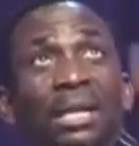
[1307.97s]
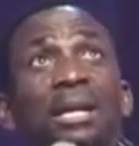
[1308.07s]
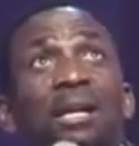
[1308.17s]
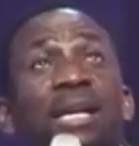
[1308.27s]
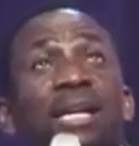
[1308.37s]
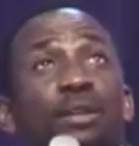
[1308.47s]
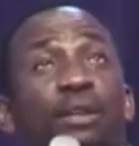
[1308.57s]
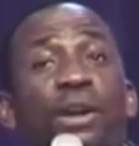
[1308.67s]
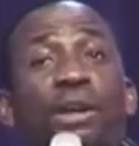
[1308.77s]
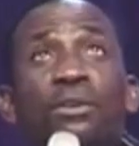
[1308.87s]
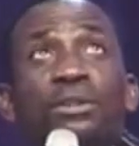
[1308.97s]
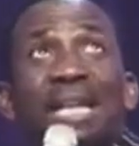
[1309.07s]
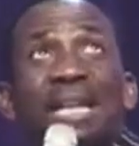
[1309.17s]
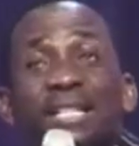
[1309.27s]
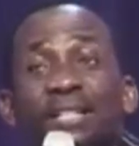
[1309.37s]
a list of almost
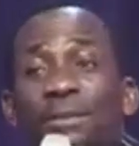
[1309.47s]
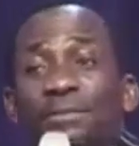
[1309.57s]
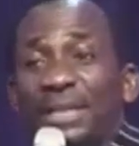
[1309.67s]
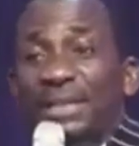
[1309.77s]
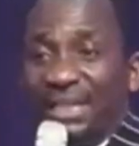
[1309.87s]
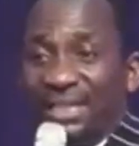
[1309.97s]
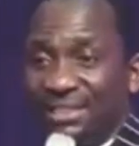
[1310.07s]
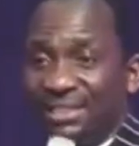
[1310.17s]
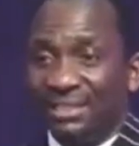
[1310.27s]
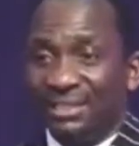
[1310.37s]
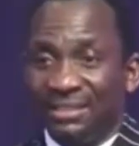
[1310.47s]
30 something things.